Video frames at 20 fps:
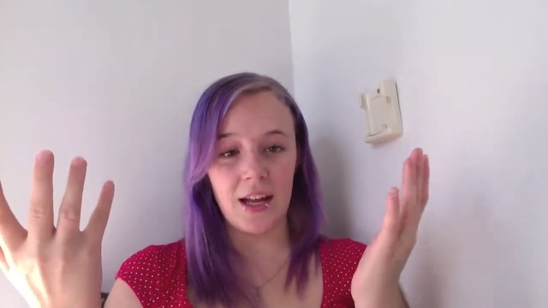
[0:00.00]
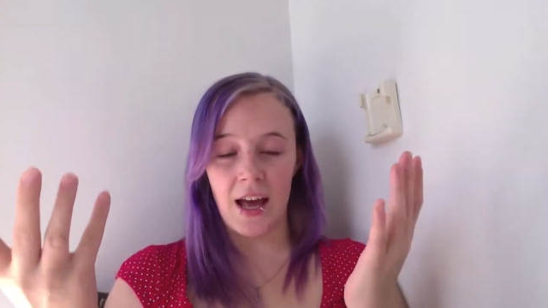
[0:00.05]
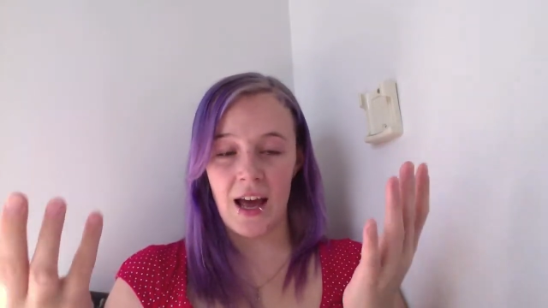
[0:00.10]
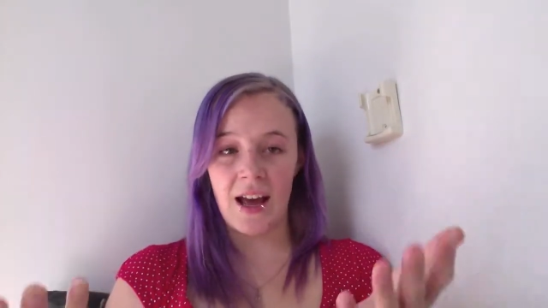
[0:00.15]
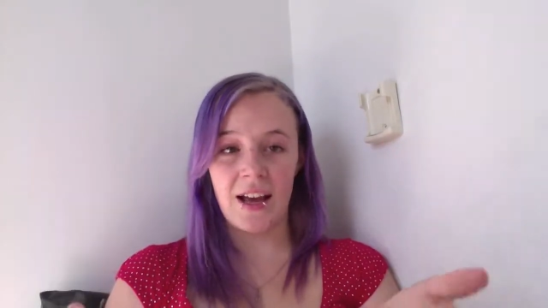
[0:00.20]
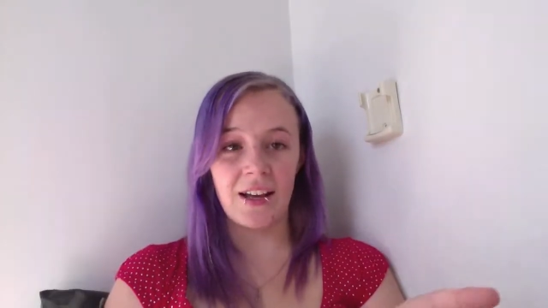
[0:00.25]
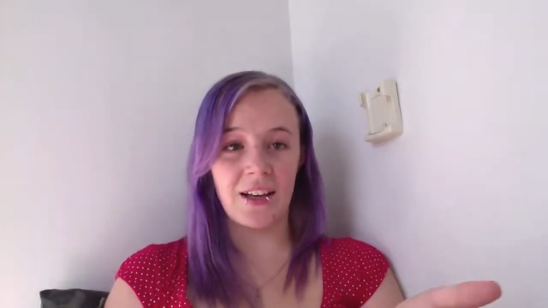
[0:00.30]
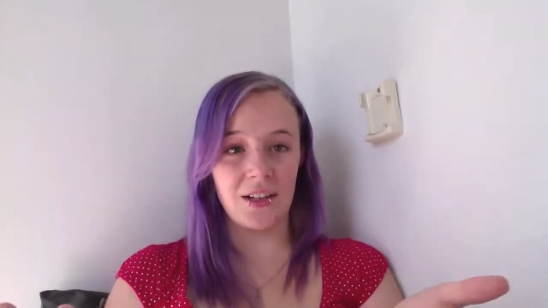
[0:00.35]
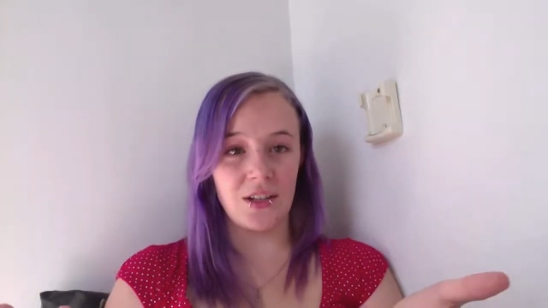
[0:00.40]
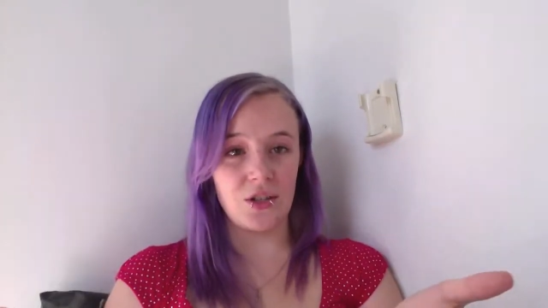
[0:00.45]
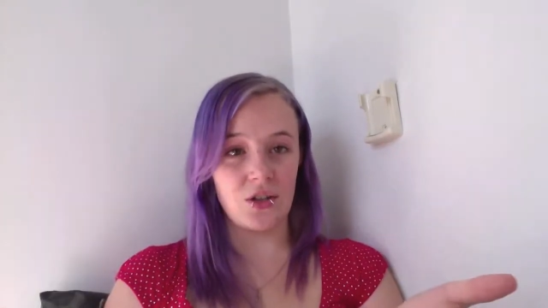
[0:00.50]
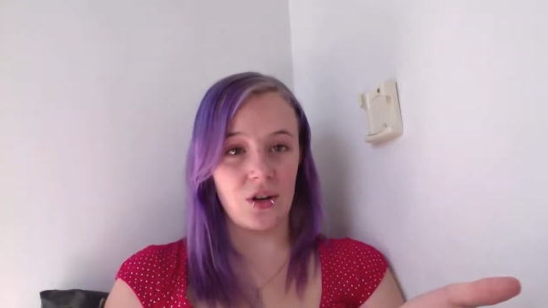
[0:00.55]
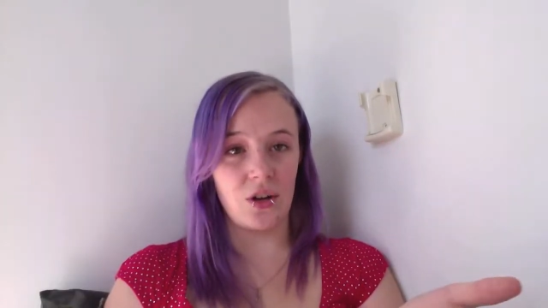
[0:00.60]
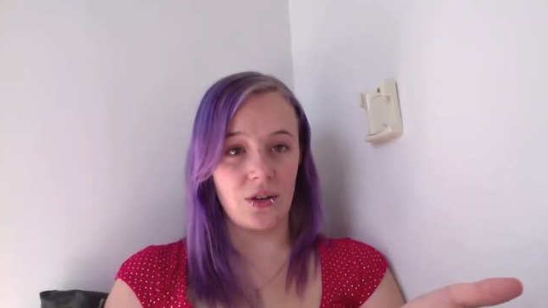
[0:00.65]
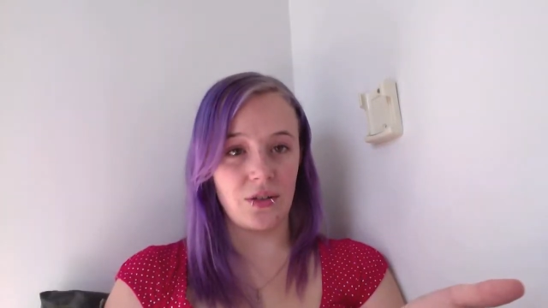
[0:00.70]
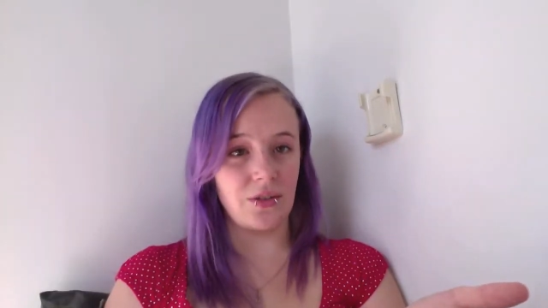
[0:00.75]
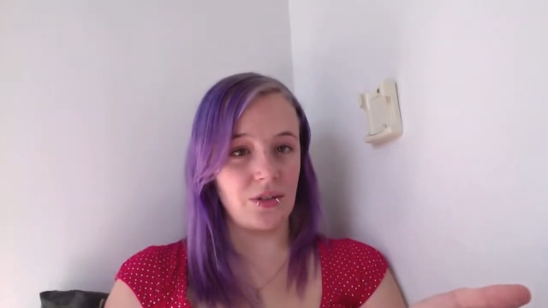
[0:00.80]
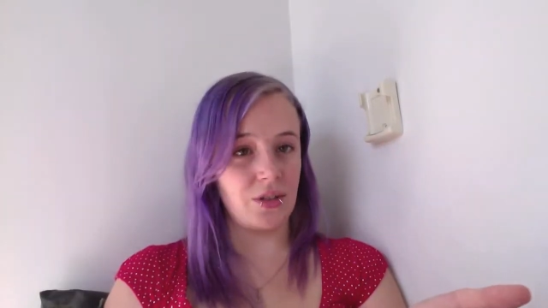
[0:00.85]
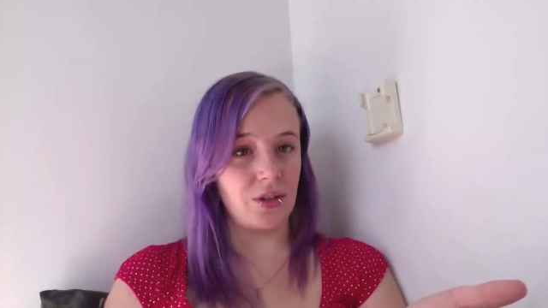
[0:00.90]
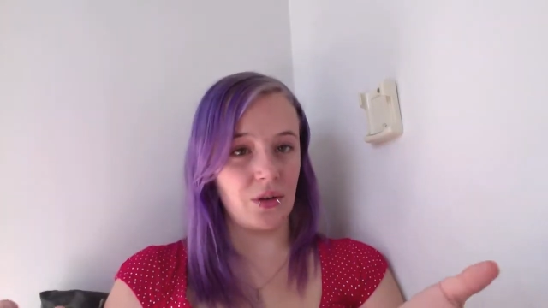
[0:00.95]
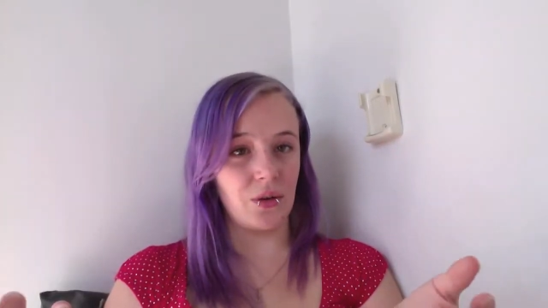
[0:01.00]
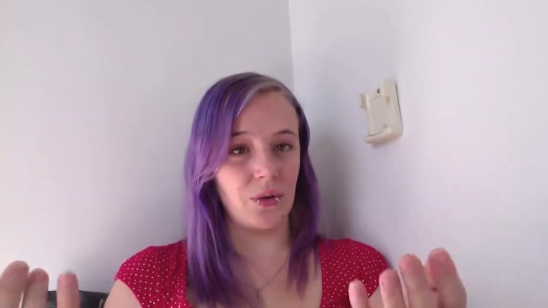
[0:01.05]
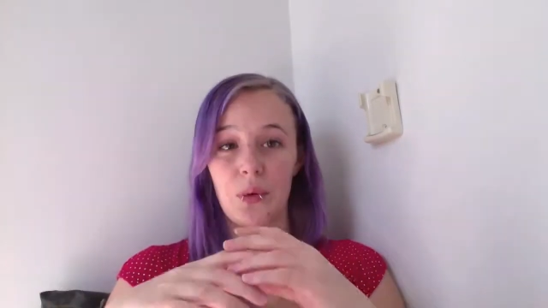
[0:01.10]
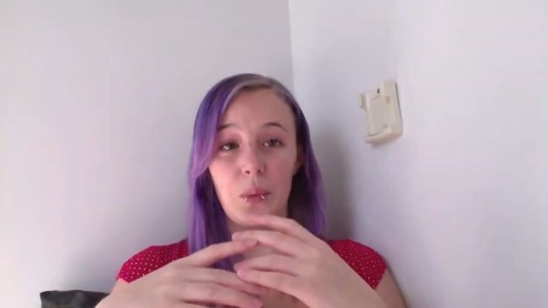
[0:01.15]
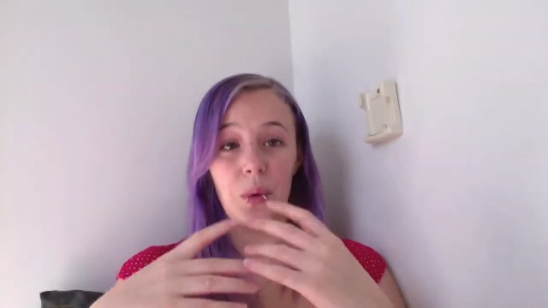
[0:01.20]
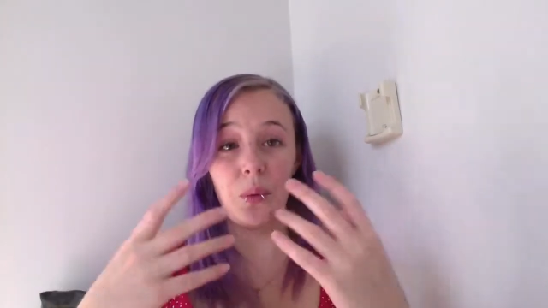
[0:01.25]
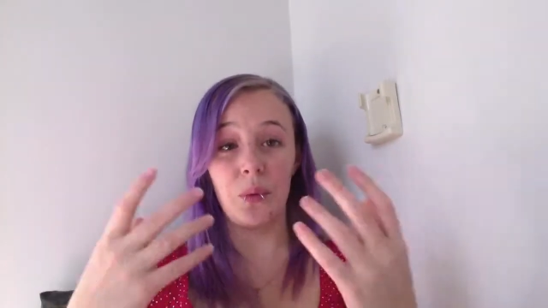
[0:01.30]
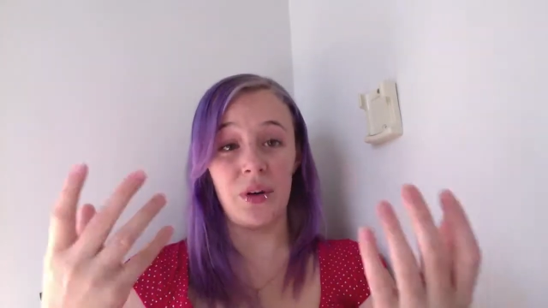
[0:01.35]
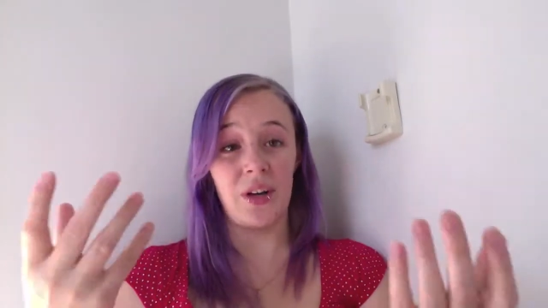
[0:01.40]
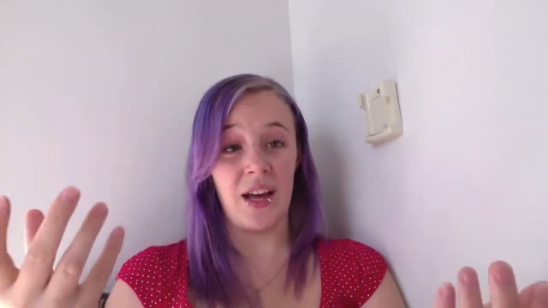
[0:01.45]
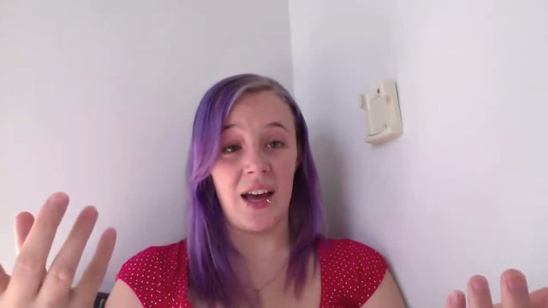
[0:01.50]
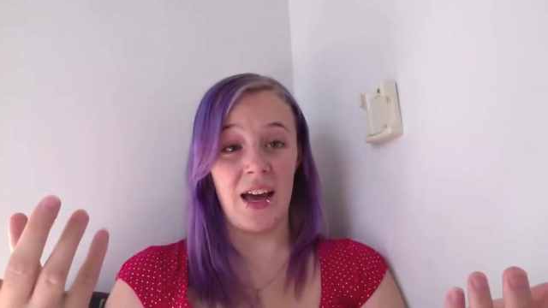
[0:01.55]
Hank and John do we wouldn't